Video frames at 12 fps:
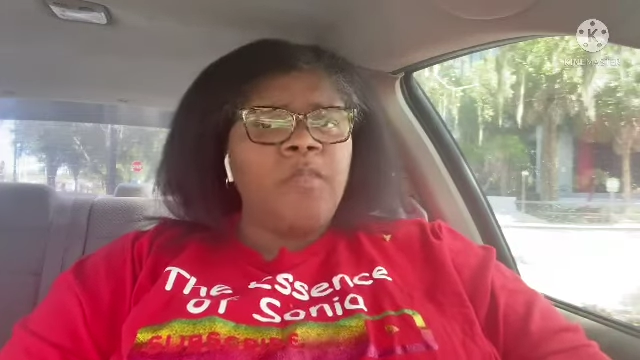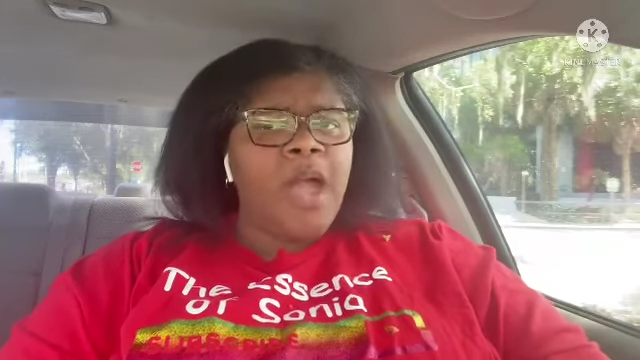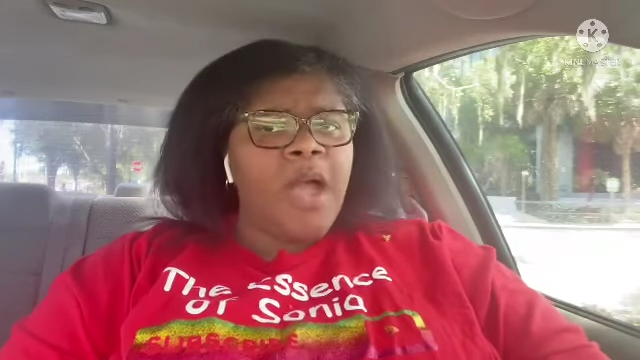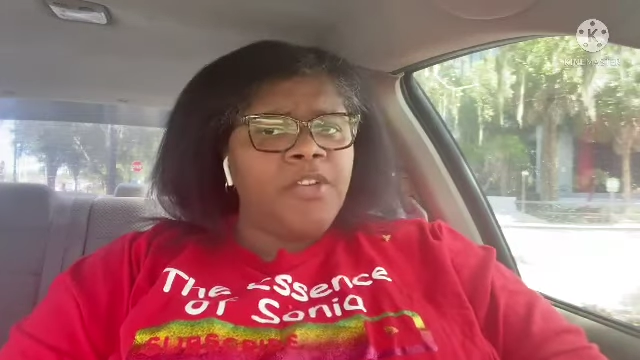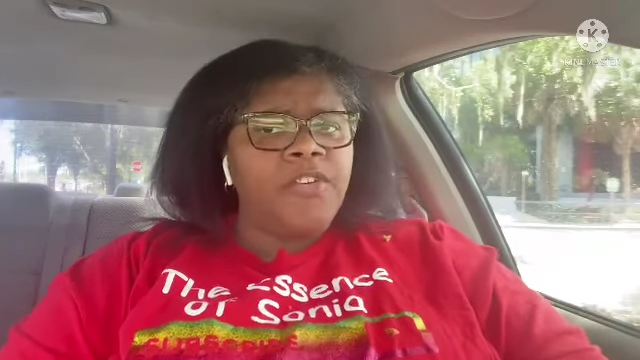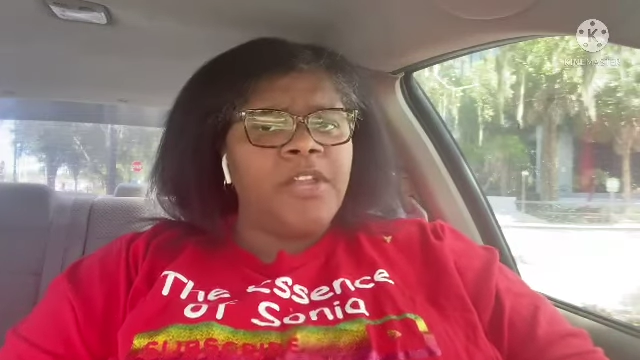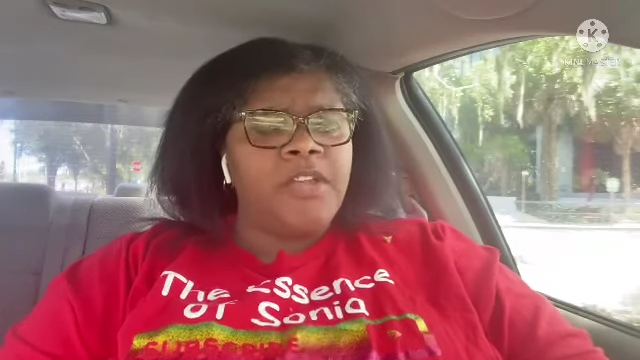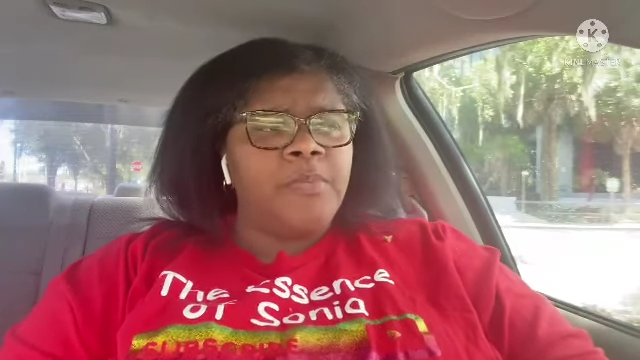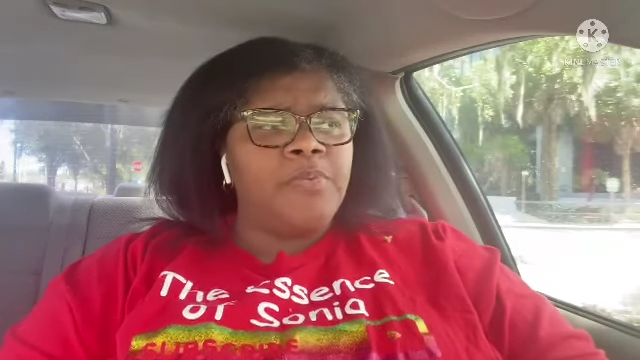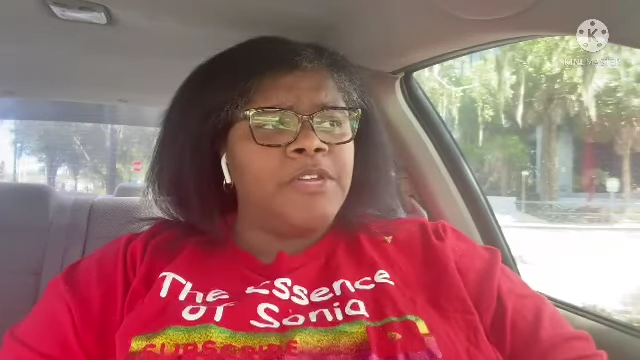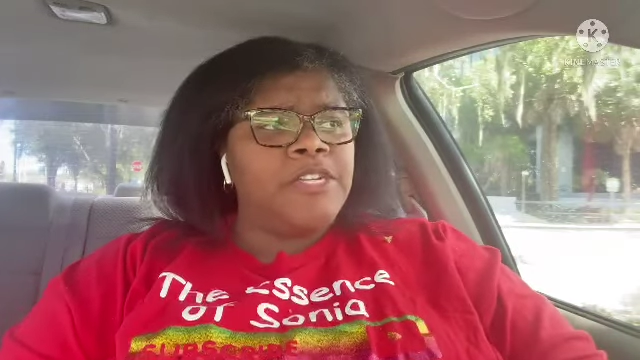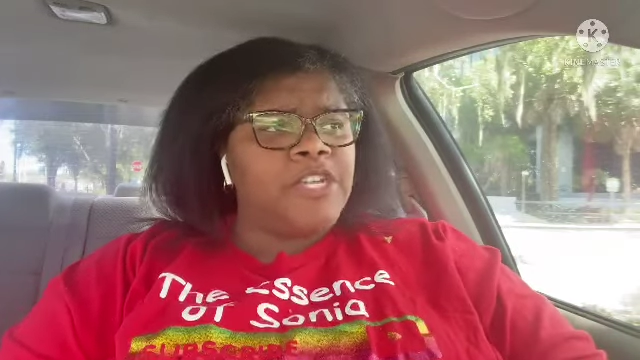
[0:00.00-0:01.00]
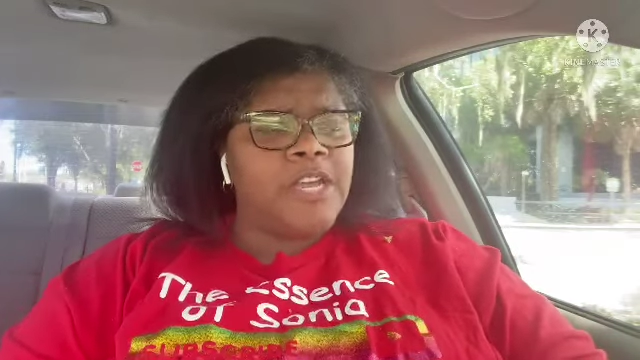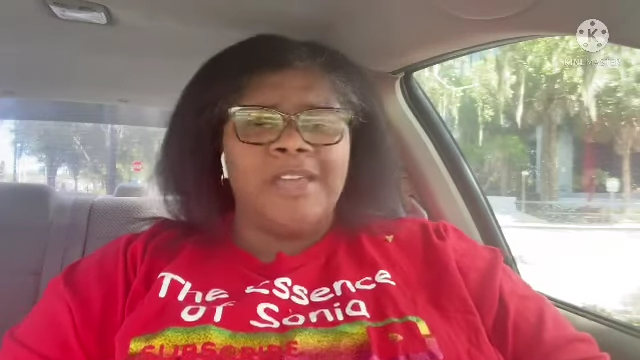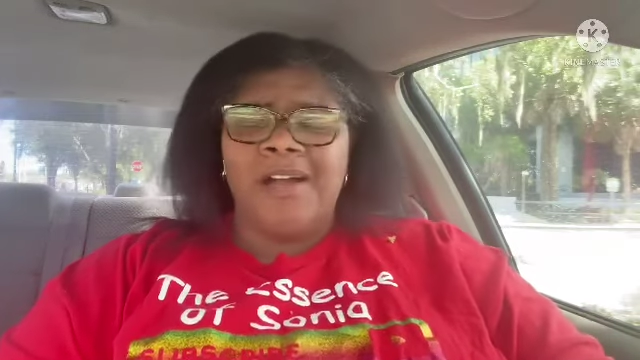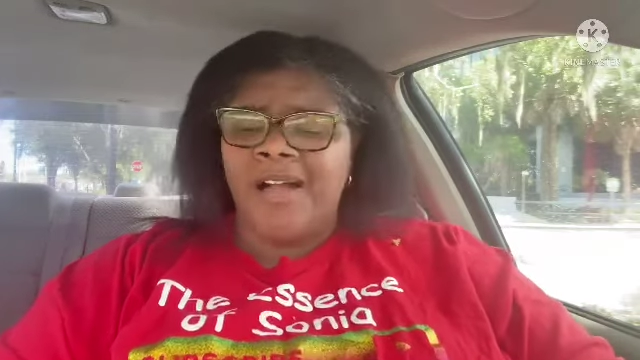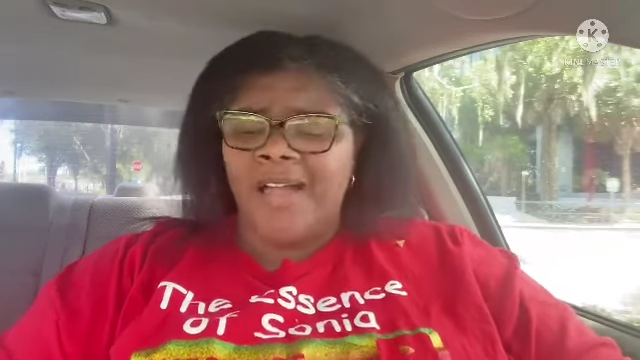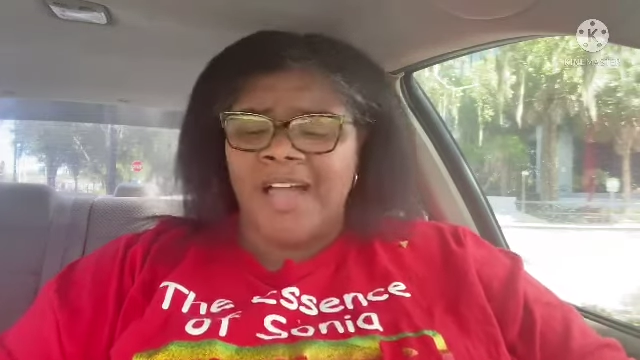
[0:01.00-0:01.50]
I greatly appreciate it.
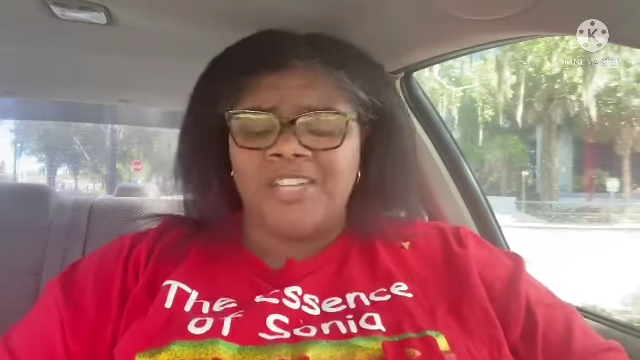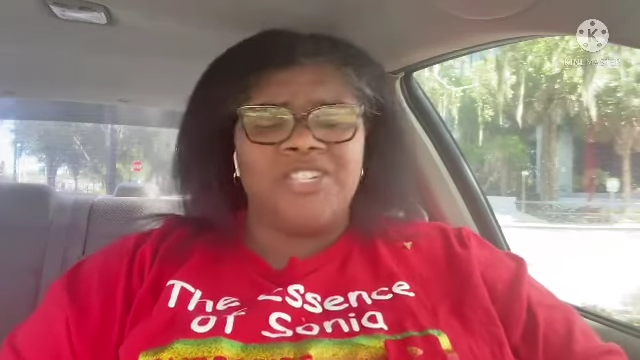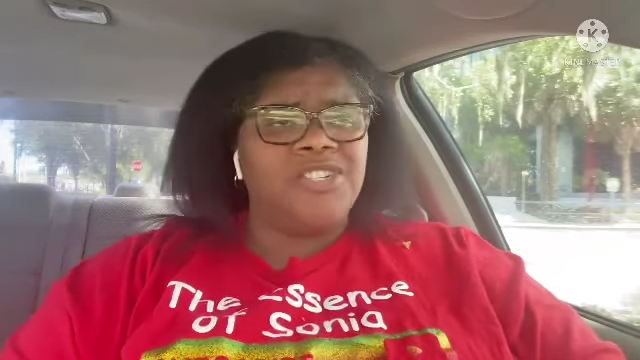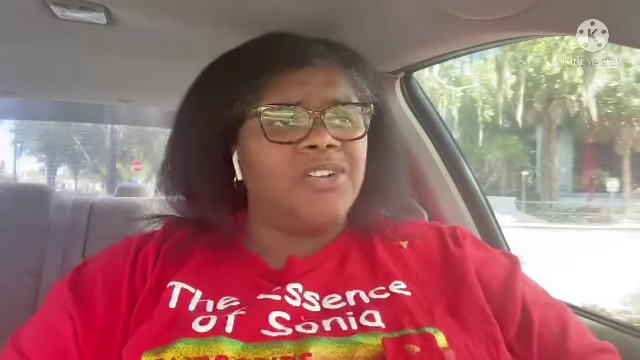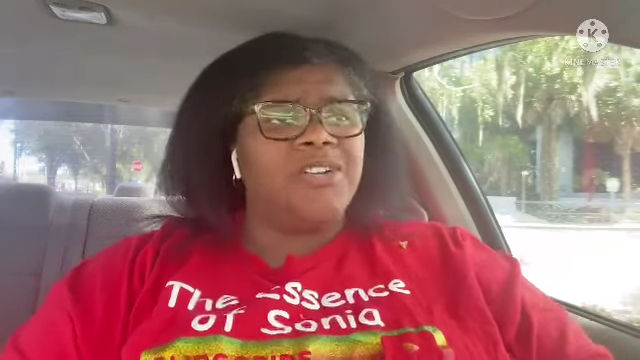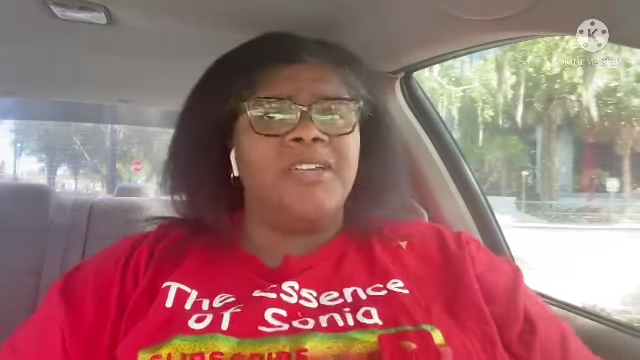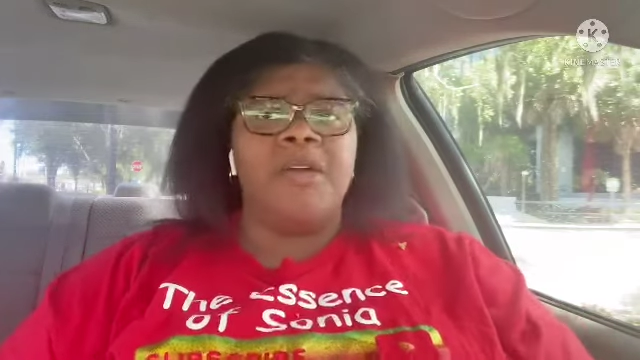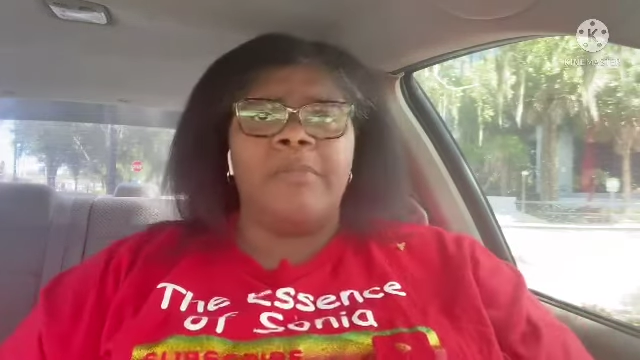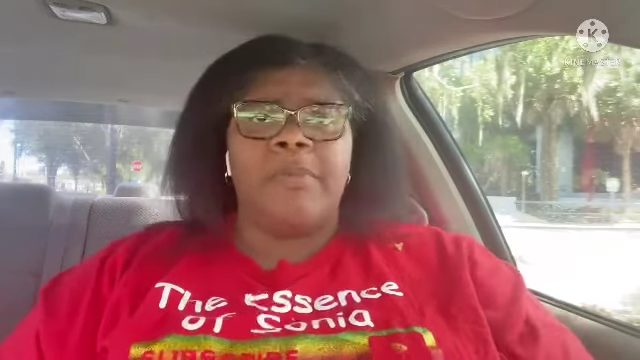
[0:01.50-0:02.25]
Y'all, I got sugar in